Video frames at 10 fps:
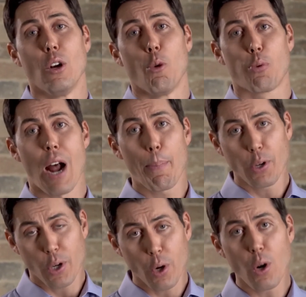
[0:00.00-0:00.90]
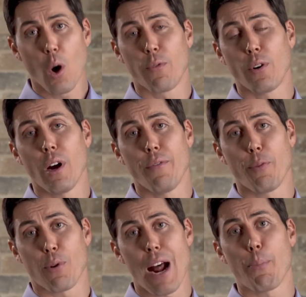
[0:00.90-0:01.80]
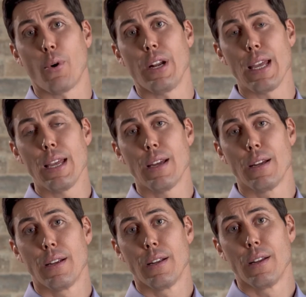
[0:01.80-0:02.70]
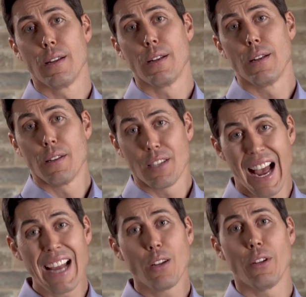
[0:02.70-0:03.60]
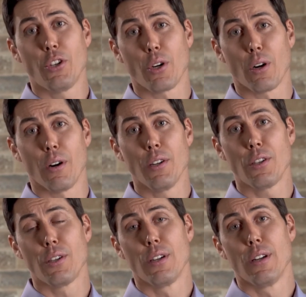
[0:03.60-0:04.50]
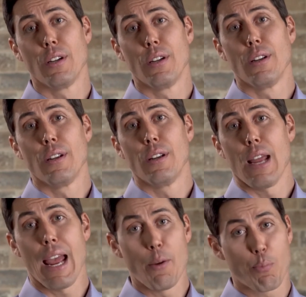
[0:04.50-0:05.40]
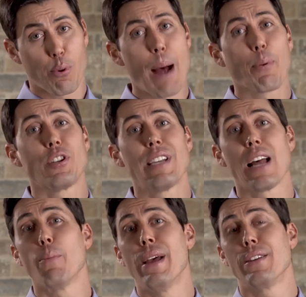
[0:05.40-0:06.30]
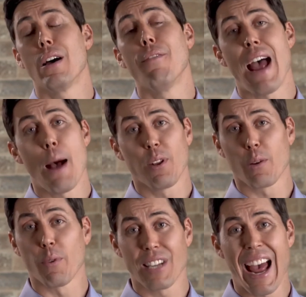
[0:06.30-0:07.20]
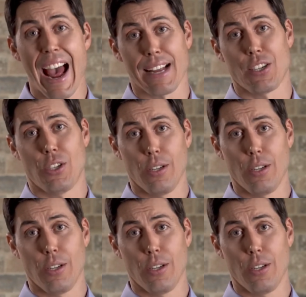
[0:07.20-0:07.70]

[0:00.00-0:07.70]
proper turnover of the property, title insurance, and proper settlement of applicable tax.